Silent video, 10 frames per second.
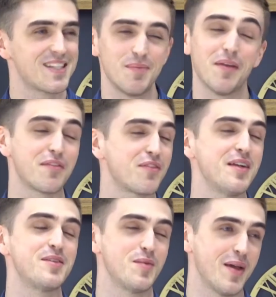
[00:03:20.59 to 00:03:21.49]
It's about the
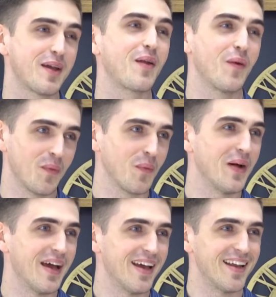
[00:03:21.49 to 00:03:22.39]
friends you make along the
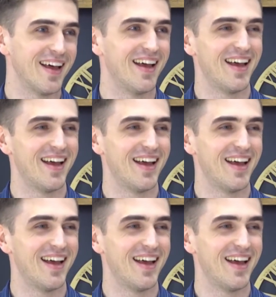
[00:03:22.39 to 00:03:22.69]
way.